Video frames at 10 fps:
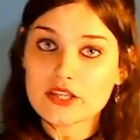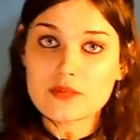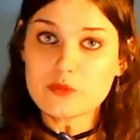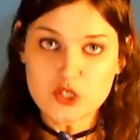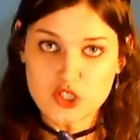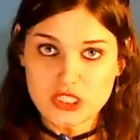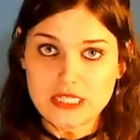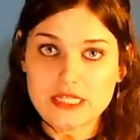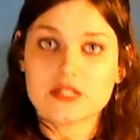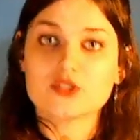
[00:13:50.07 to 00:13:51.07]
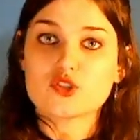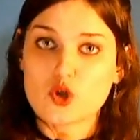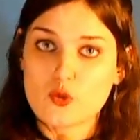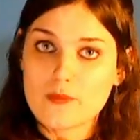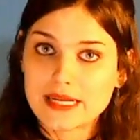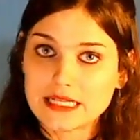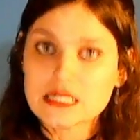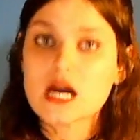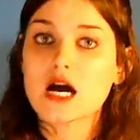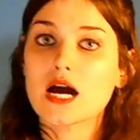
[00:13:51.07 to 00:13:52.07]
the machine so many
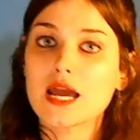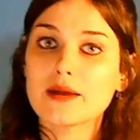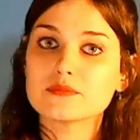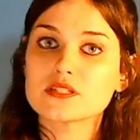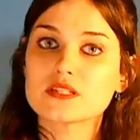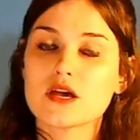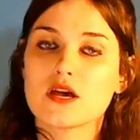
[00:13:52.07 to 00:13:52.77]
times